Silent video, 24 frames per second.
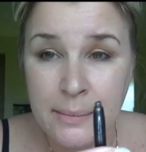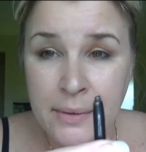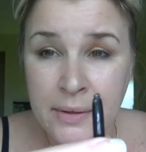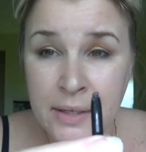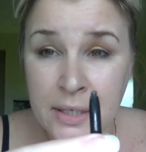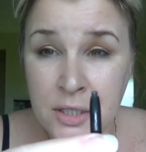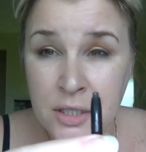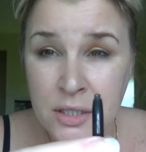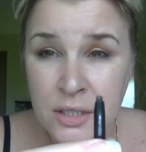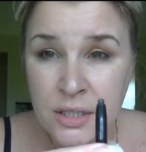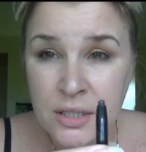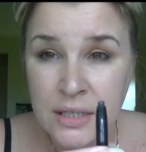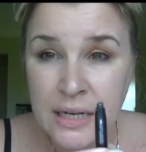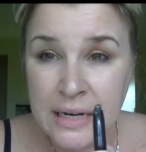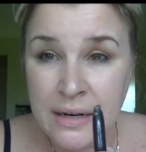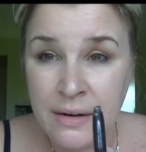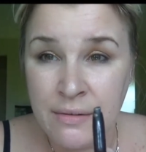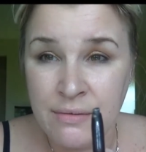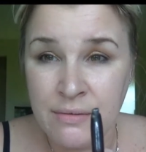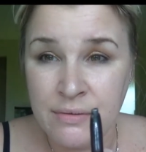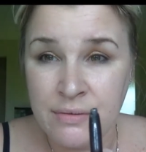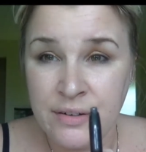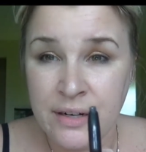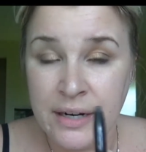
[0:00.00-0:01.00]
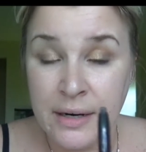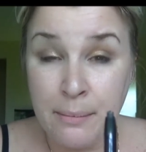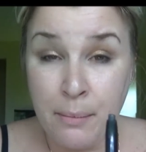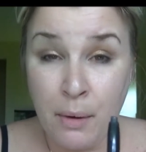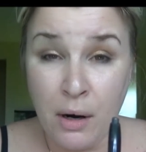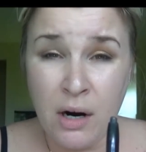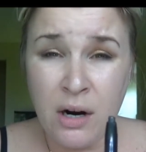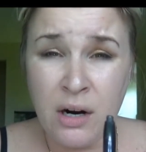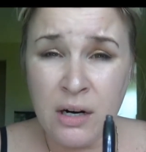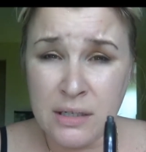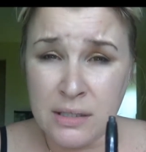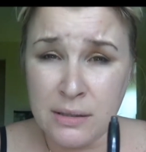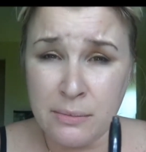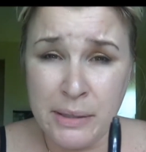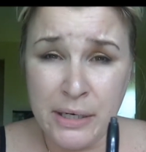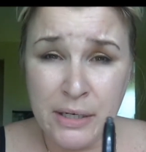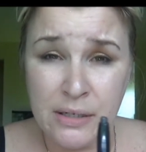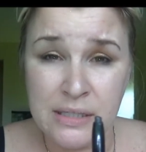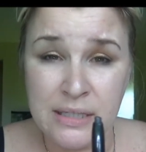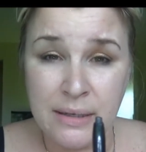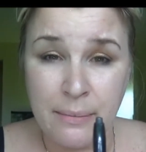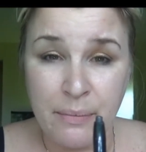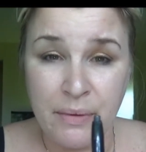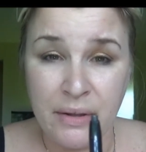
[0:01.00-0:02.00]
and this just looked like a friggin' marker to me or
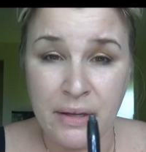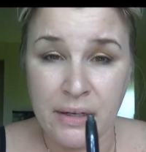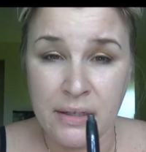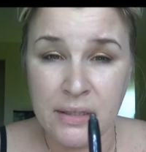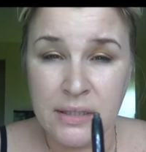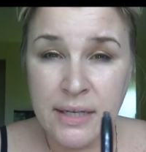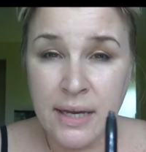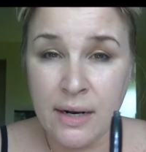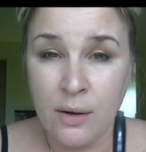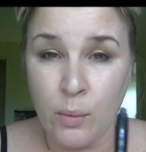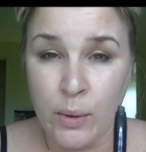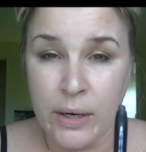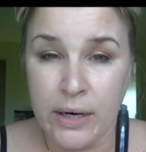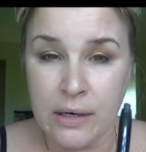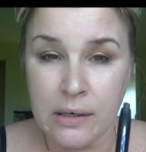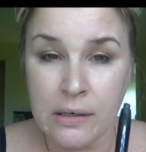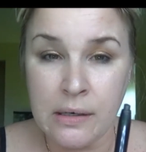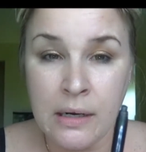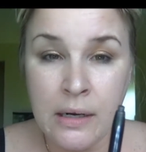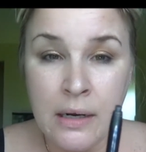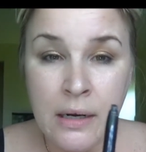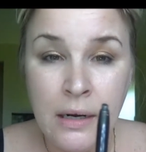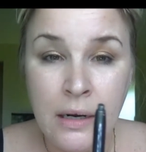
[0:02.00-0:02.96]
something. It's kind of weird.